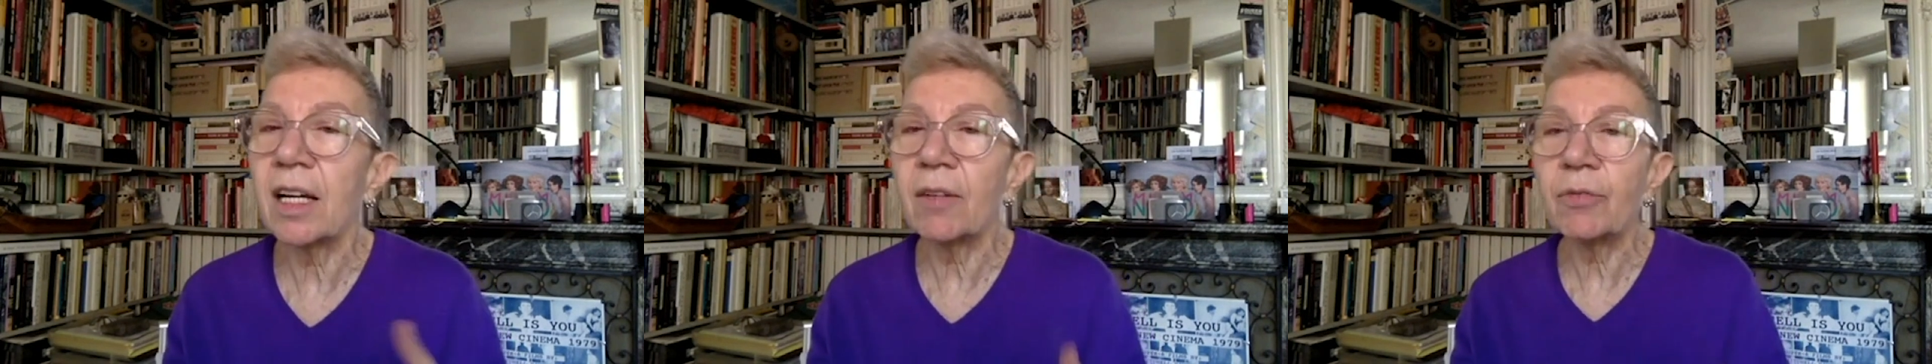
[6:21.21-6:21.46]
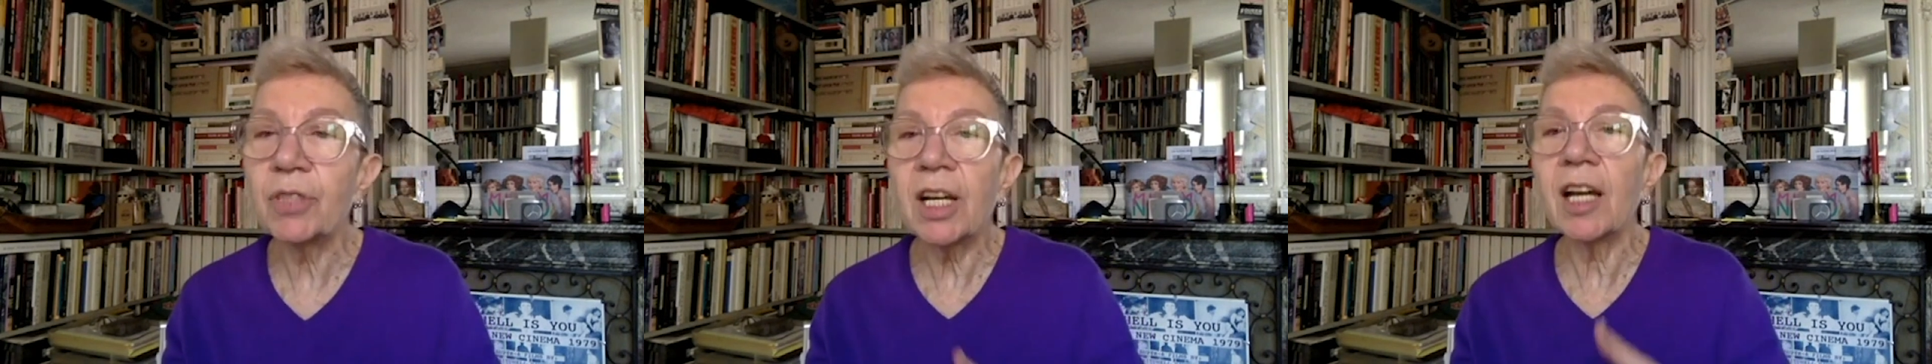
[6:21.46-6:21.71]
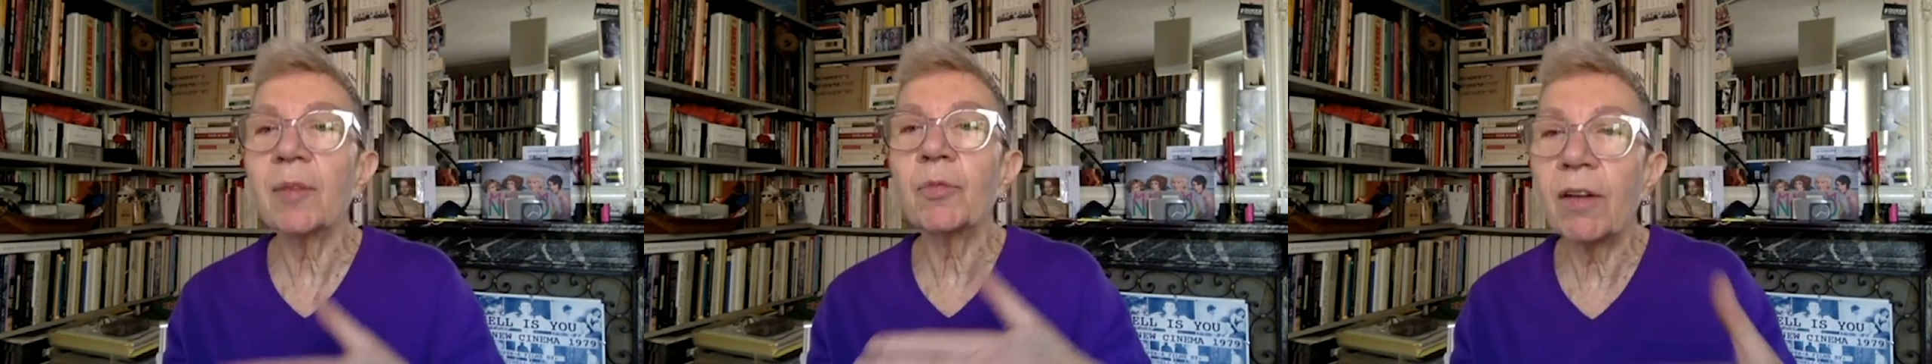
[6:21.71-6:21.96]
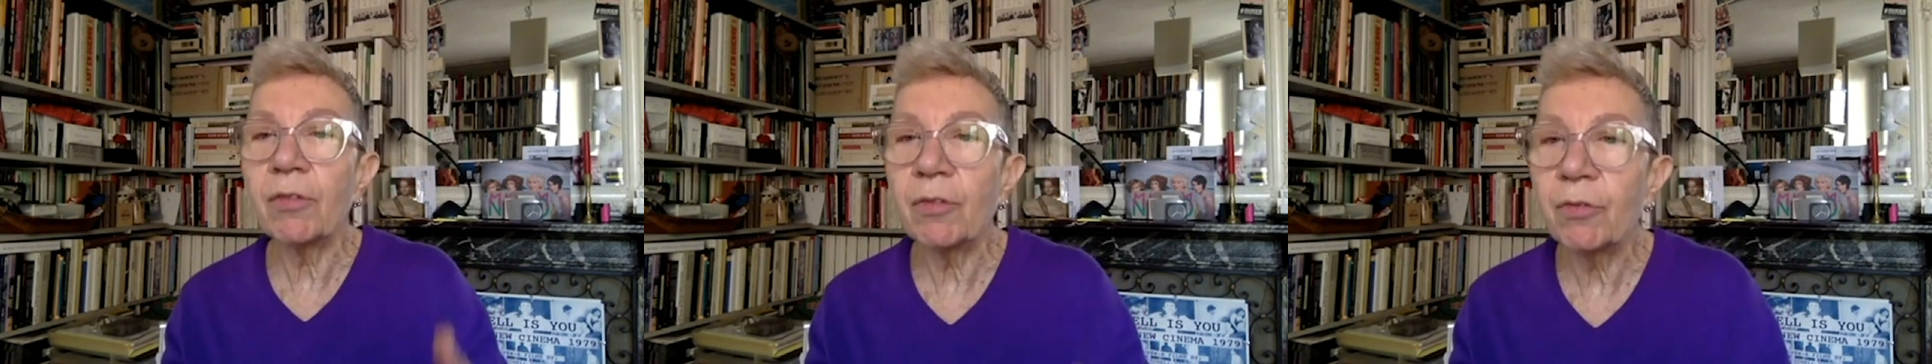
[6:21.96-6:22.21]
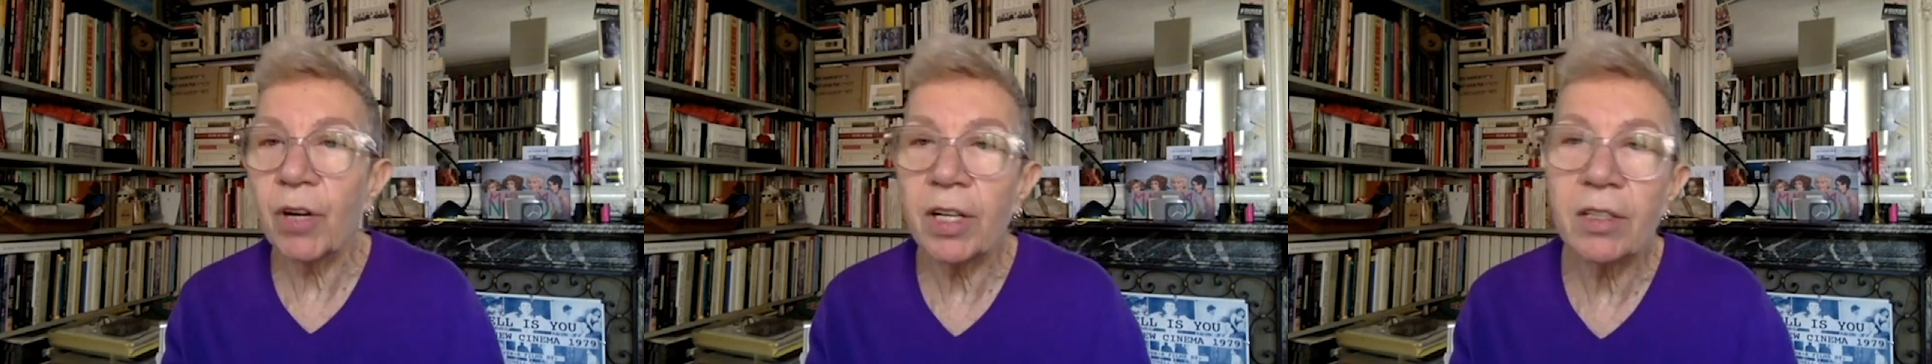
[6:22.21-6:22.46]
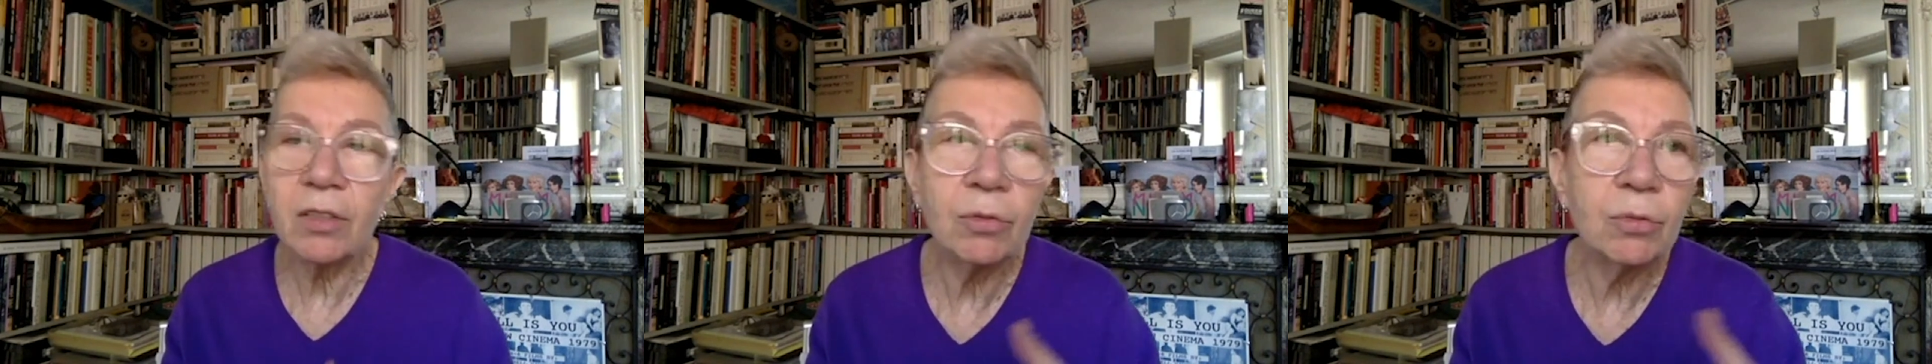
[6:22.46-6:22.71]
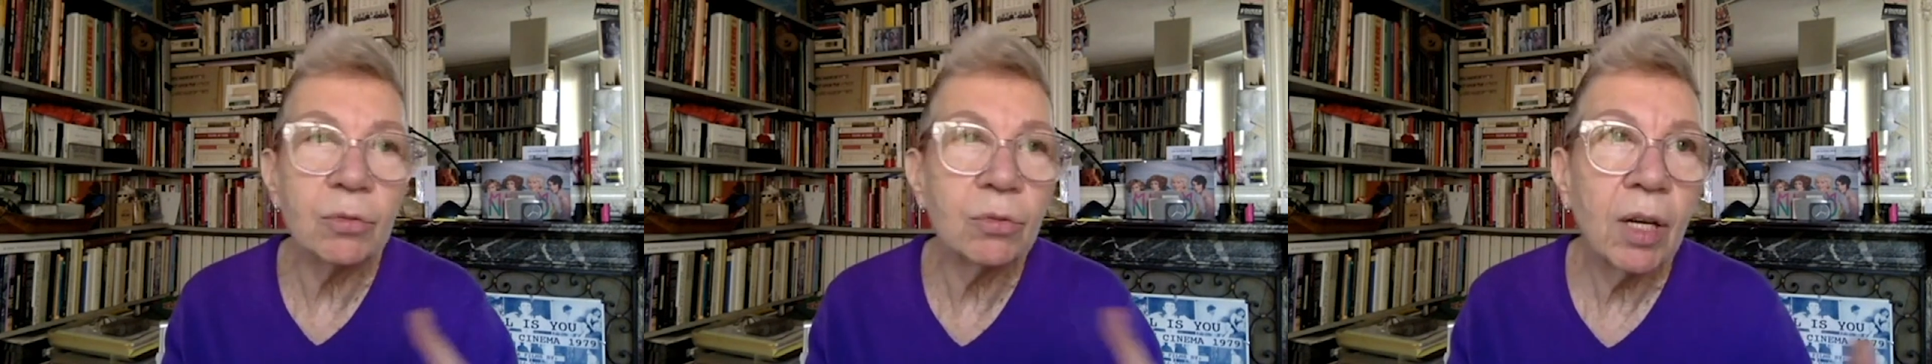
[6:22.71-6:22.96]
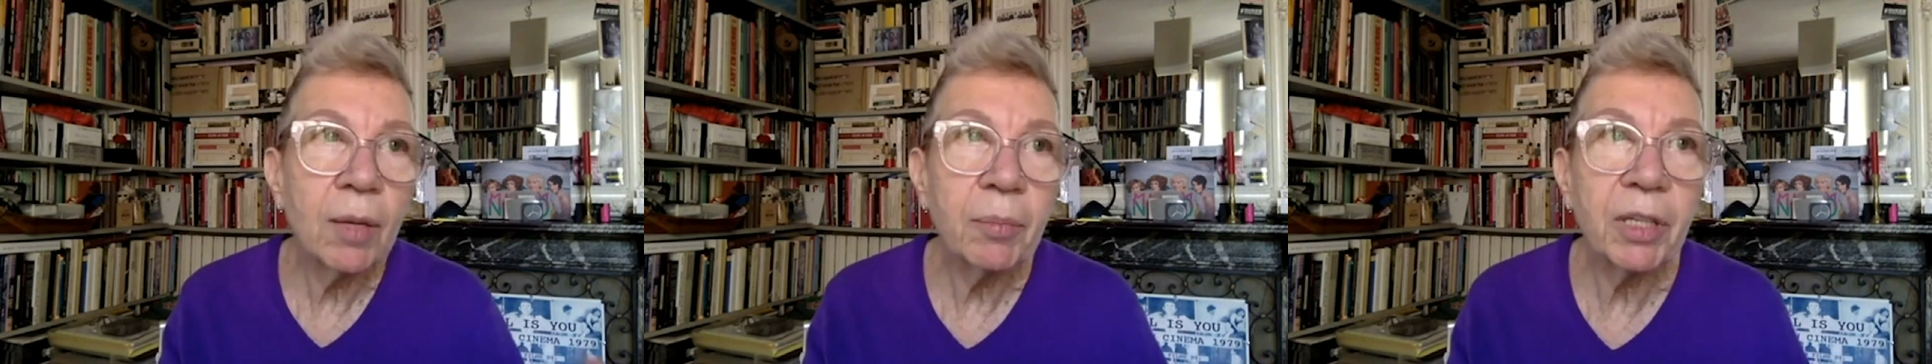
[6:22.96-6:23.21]
every time we have a friend
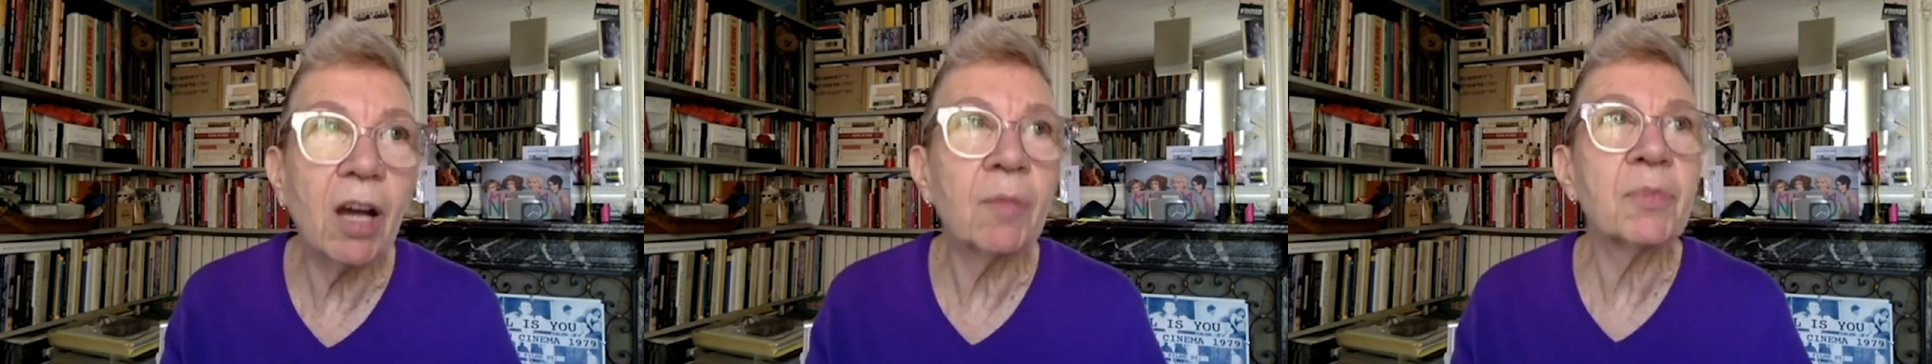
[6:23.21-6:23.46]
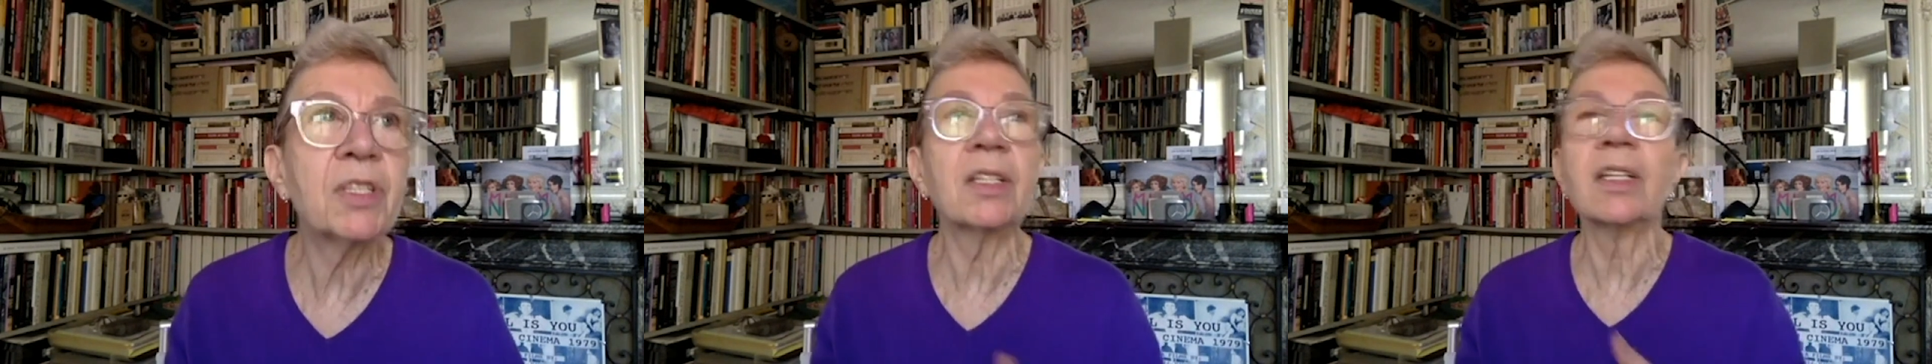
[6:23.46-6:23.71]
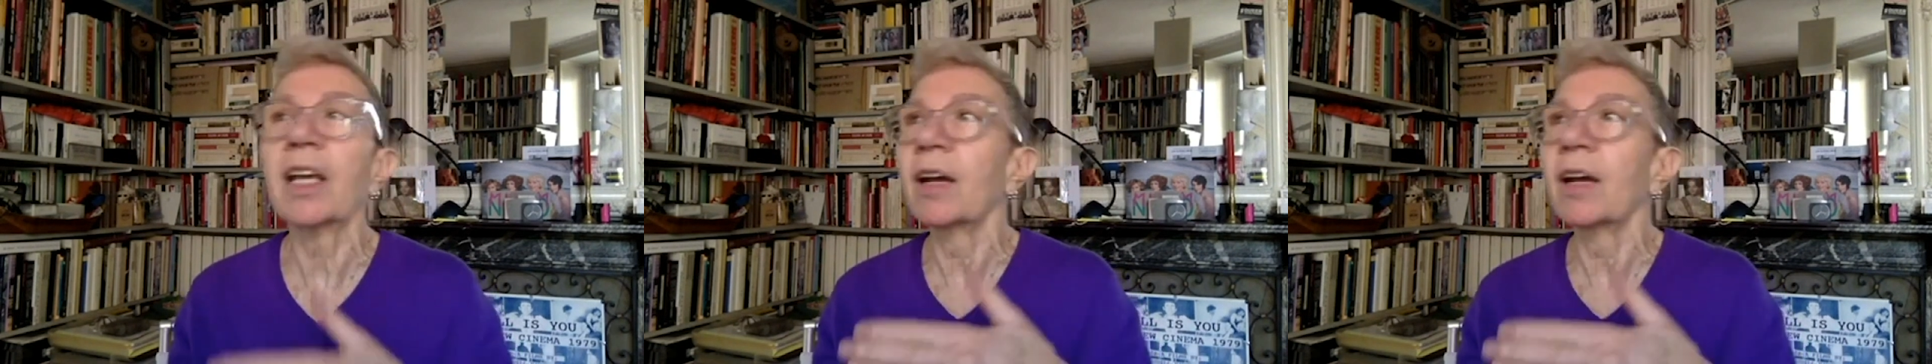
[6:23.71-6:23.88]
who becomes sick,